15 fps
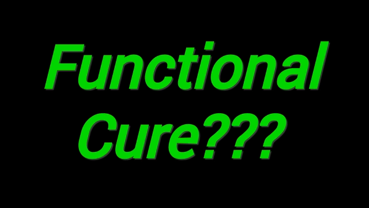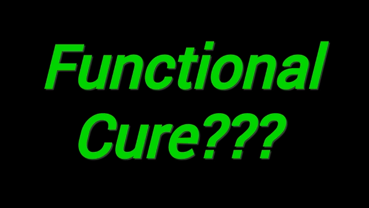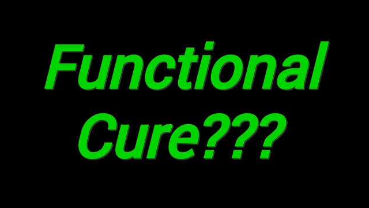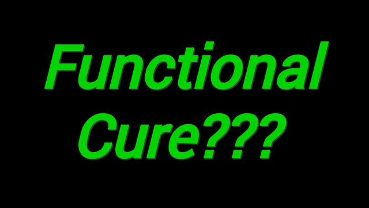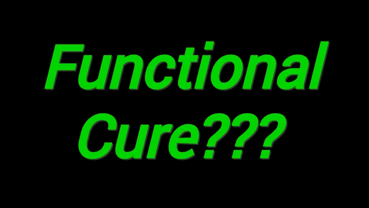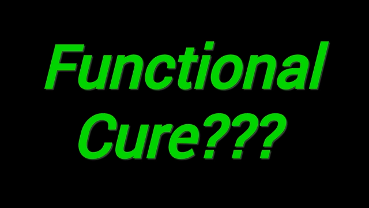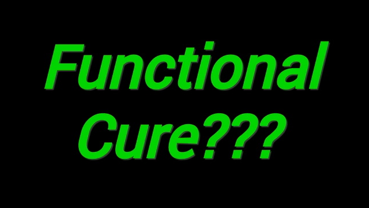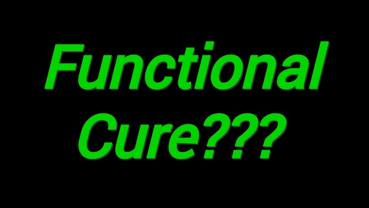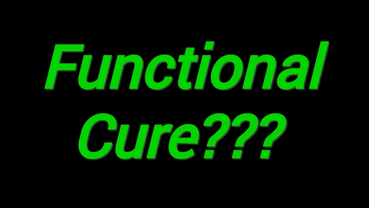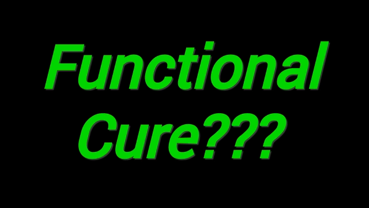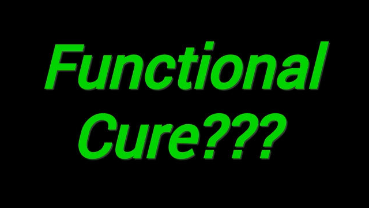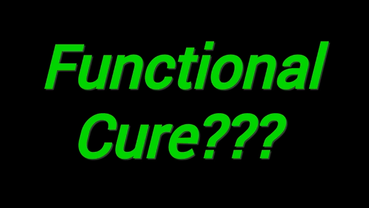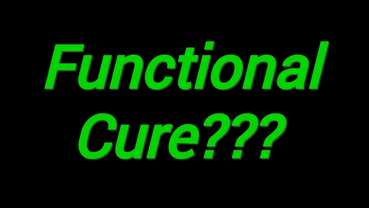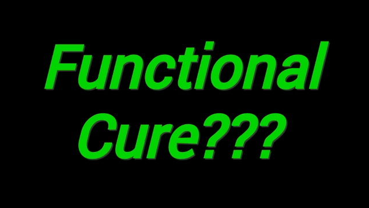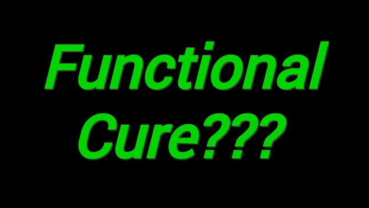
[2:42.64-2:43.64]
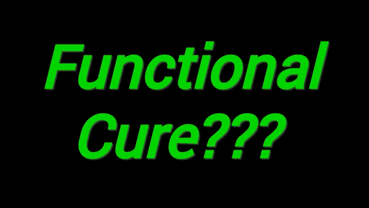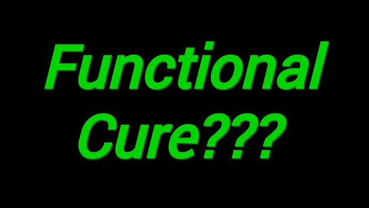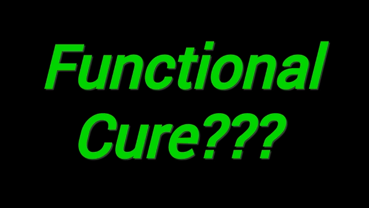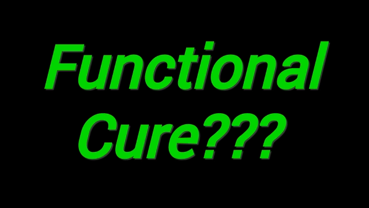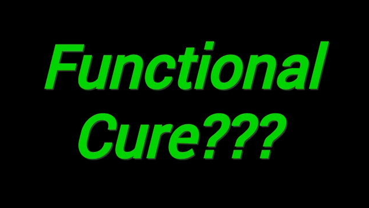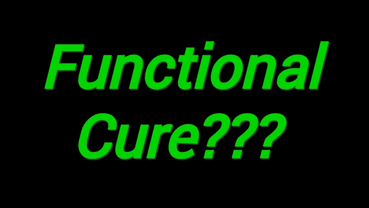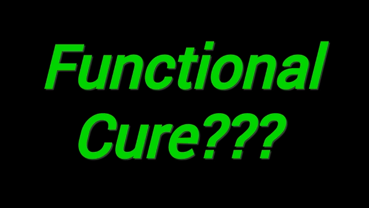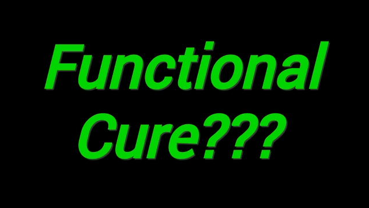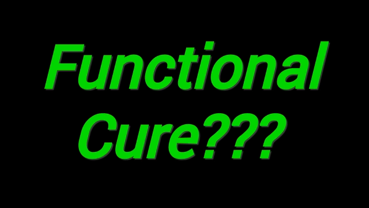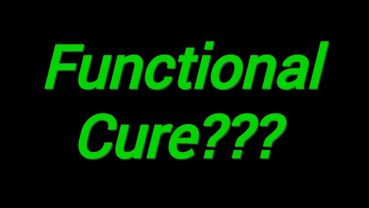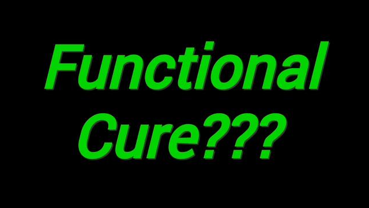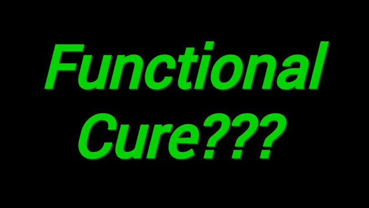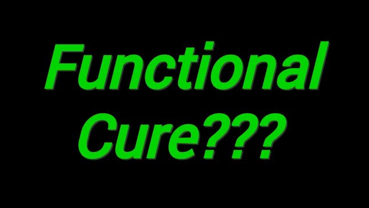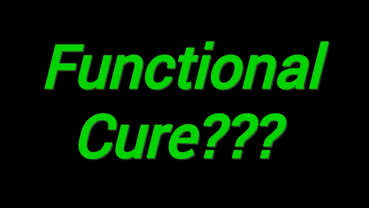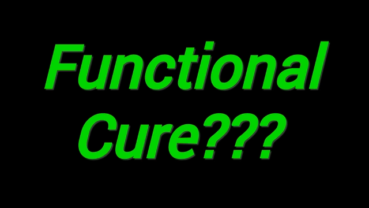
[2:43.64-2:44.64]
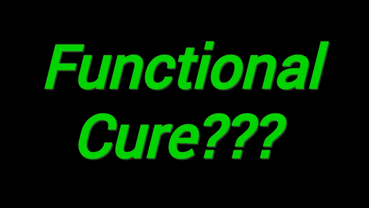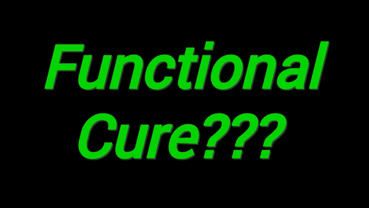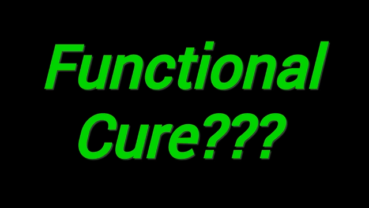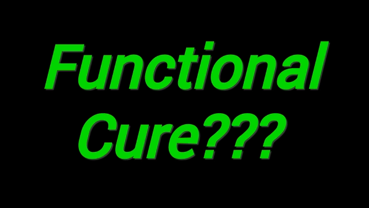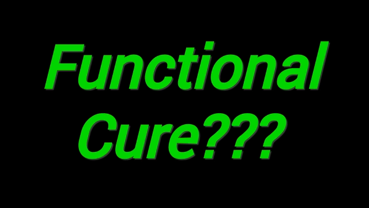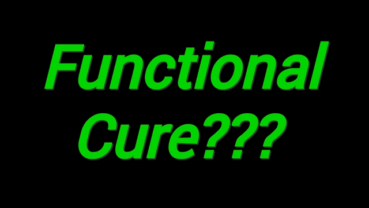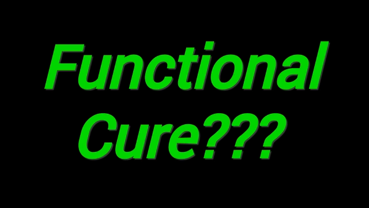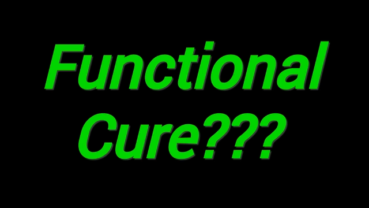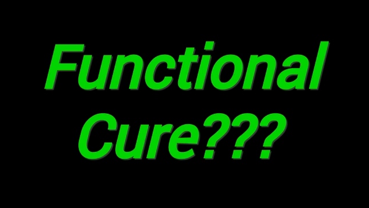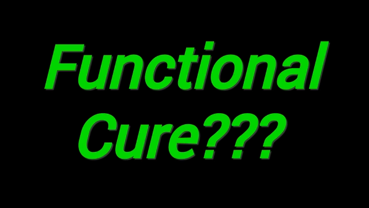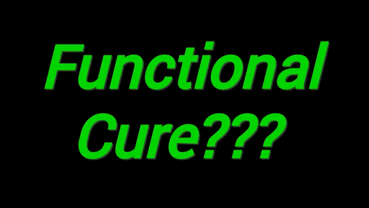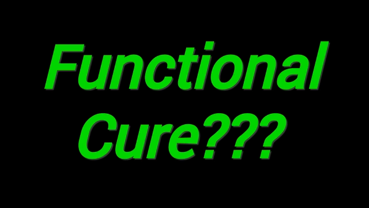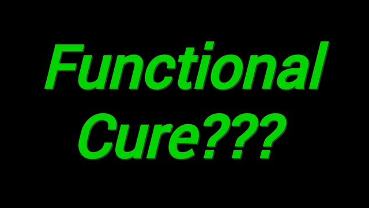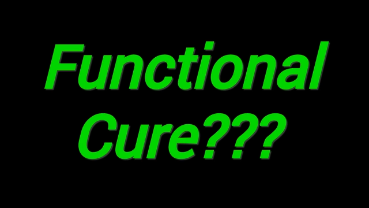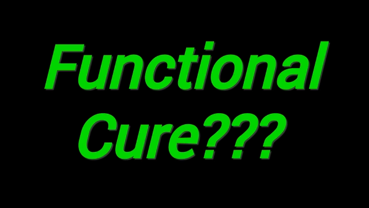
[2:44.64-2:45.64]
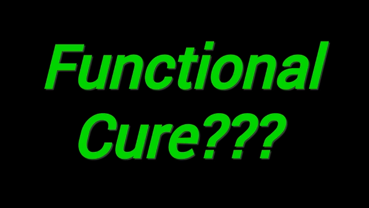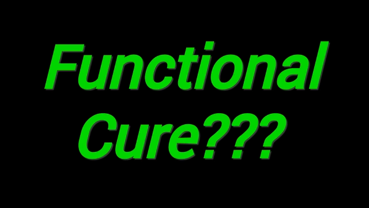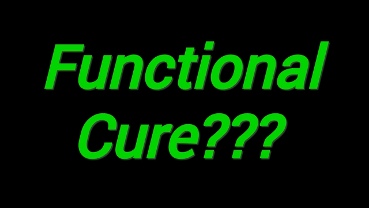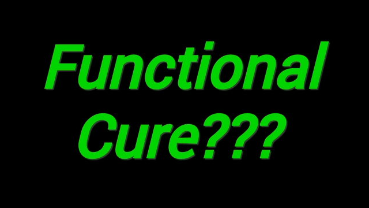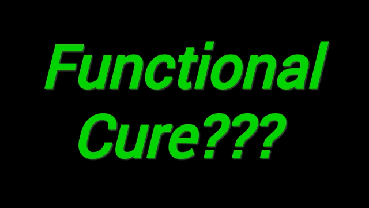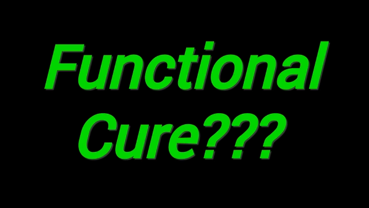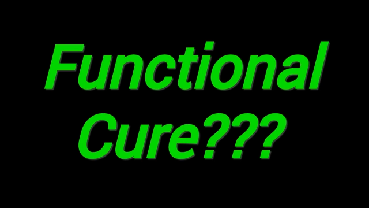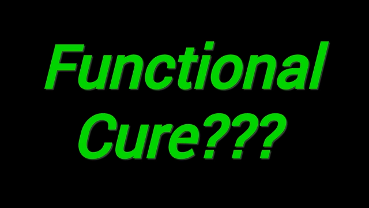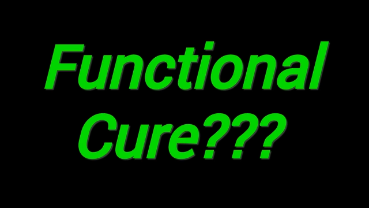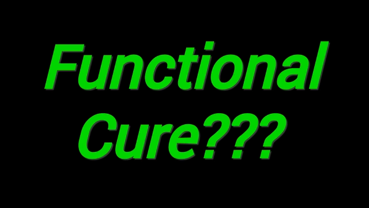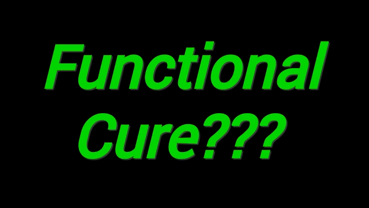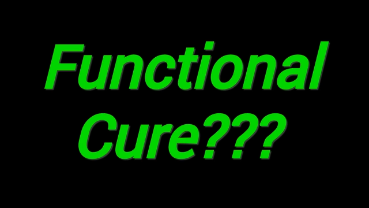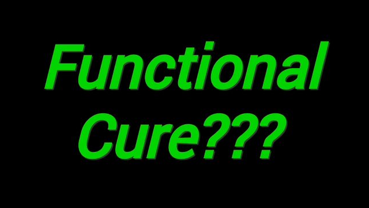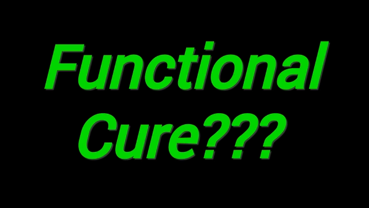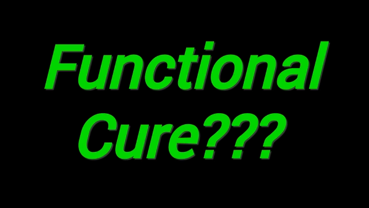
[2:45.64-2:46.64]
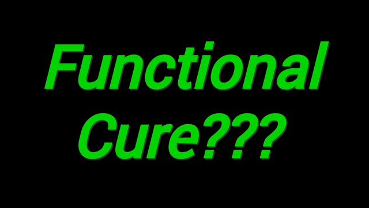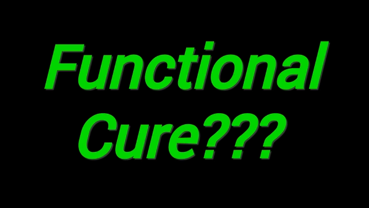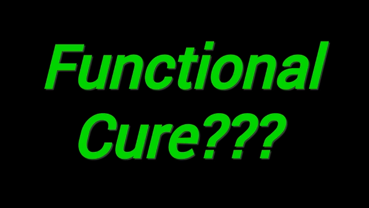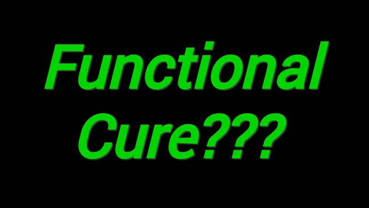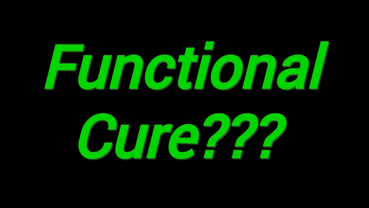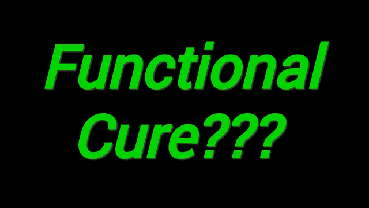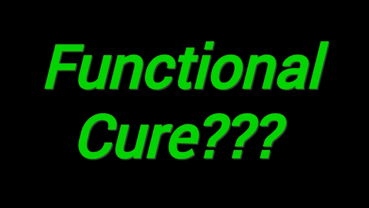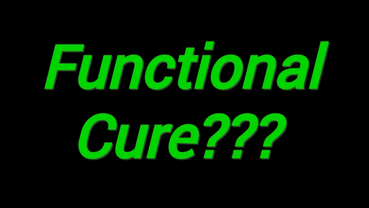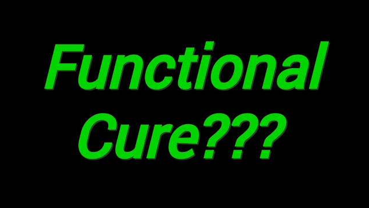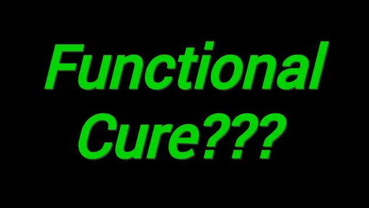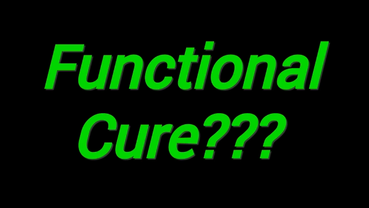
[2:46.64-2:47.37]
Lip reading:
No face is visible, so there are no lips to read.